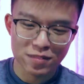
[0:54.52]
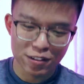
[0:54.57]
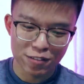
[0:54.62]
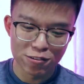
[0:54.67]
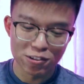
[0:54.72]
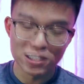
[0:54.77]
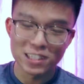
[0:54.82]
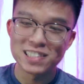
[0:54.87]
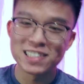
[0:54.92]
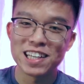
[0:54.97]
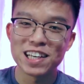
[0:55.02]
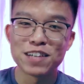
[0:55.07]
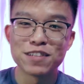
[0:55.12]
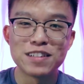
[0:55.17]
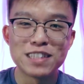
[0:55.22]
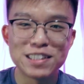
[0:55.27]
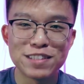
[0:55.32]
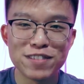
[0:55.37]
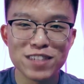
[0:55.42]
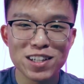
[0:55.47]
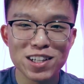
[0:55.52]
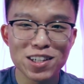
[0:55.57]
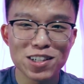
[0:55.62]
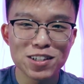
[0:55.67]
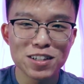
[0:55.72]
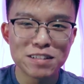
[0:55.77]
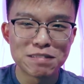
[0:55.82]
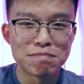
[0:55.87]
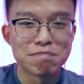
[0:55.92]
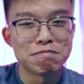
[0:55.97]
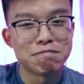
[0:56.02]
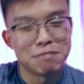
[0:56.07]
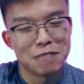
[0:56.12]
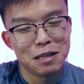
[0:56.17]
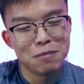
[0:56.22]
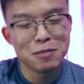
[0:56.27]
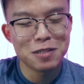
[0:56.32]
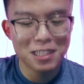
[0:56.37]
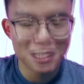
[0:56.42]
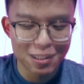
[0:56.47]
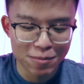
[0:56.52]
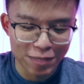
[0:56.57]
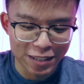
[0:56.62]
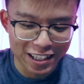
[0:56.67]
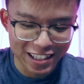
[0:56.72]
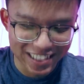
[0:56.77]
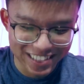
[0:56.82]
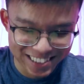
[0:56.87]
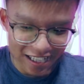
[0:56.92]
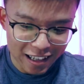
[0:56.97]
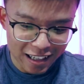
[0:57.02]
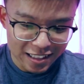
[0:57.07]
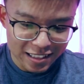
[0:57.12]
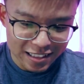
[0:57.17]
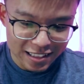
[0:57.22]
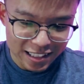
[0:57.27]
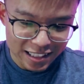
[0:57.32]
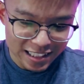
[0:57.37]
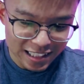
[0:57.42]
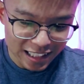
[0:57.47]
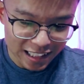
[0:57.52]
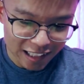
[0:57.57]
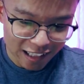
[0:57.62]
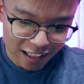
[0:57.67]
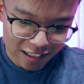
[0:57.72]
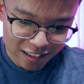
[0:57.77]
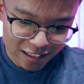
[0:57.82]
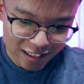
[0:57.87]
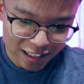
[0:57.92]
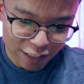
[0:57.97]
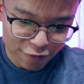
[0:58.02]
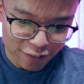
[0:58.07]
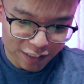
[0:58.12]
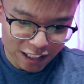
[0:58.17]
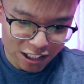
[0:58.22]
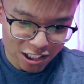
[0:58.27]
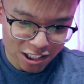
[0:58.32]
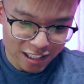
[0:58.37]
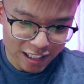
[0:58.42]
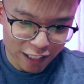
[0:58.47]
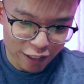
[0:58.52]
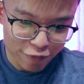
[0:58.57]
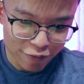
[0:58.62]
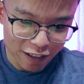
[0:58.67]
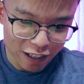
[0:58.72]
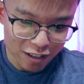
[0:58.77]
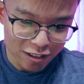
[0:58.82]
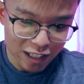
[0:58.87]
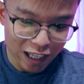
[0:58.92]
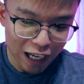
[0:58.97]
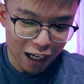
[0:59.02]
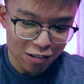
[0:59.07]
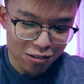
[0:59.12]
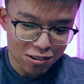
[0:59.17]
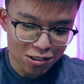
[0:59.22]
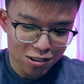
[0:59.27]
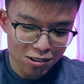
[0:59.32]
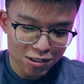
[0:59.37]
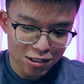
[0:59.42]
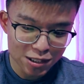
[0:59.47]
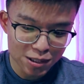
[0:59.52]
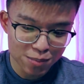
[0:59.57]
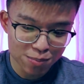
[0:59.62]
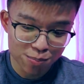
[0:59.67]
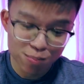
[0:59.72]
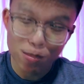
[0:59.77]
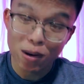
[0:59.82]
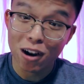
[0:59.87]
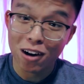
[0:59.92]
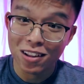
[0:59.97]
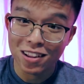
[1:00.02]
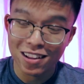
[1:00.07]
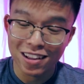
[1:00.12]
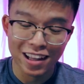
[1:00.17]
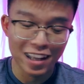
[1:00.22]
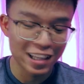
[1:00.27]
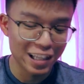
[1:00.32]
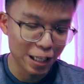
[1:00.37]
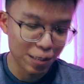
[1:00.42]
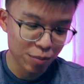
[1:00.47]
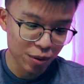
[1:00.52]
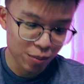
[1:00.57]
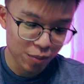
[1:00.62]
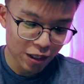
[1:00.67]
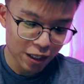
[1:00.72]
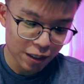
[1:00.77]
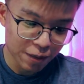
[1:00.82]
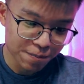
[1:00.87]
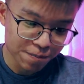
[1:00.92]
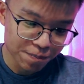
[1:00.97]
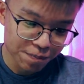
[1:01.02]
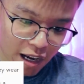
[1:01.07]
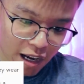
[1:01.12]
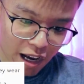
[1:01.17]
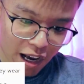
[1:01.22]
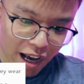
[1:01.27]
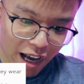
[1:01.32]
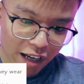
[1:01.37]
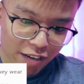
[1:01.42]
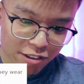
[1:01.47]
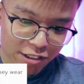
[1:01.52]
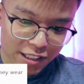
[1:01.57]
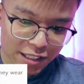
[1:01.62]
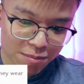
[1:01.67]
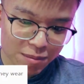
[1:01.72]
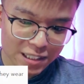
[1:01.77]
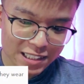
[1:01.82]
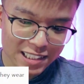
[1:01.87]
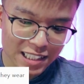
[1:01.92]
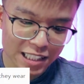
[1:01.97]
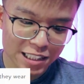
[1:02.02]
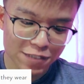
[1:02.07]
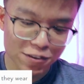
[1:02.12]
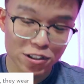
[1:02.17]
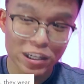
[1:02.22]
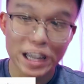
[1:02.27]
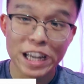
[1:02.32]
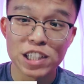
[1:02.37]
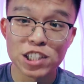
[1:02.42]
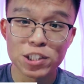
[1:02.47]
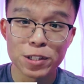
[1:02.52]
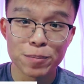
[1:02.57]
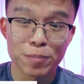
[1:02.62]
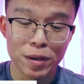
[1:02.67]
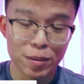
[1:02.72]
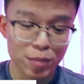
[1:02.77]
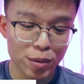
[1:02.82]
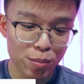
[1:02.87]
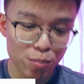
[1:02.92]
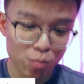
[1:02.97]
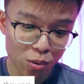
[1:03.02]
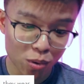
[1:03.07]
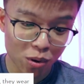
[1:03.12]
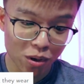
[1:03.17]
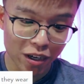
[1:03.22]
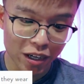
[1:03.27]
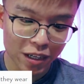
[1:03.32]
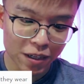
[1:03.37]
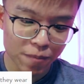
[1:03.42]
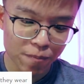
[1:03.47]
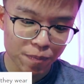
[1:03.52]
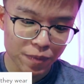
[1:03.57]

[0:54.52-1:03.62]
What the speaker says: for the sake of this video, I'm gonna be. There's another definition that I found, how to spot an ABB. Acronym that stands for Asian Baby Boy.